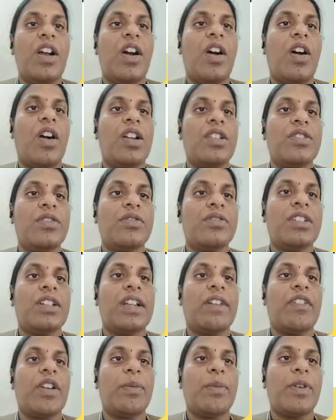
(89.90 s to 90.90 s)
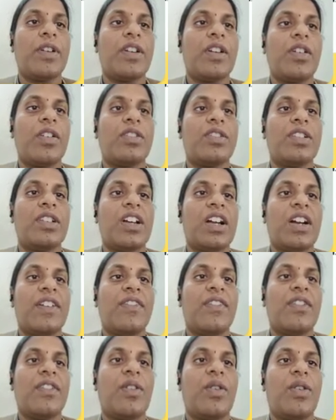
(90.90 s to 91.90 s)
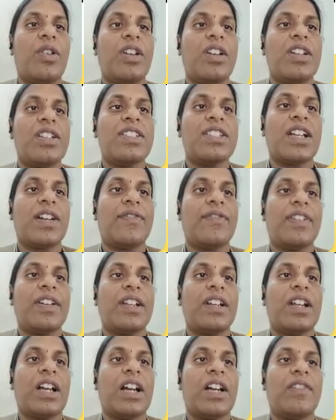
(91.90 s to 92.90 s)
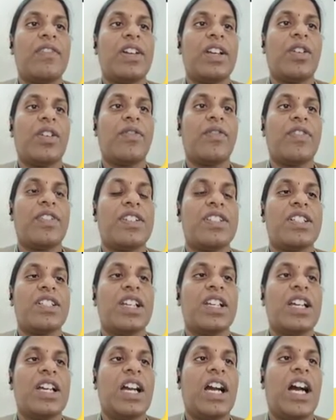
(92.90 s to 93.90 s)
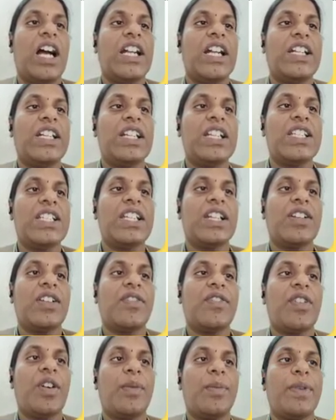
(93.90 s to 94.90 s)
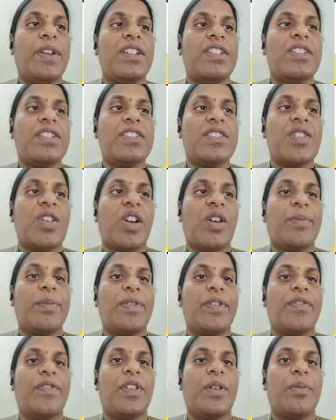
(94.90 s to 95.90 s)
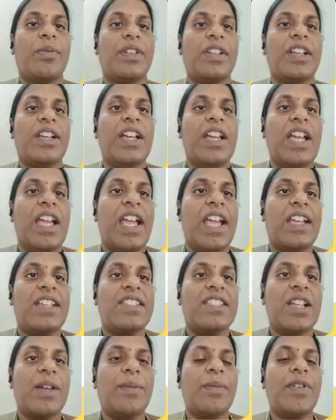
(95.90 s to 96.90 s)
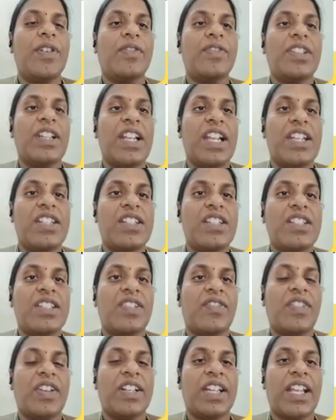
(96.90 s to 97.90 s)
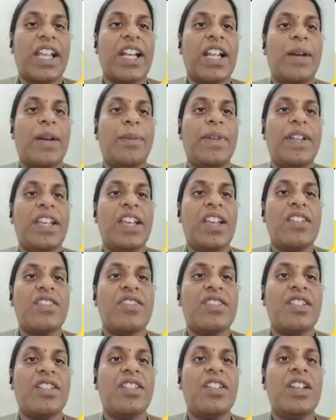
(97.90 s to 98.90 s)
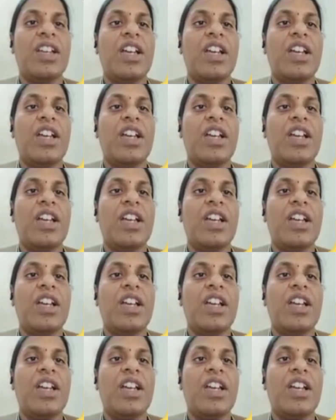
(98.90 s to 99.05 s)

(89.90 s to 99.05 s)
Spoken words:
although the developer or the owner is aware of it, until a set of operation is not performed. Example of the latent defect: an application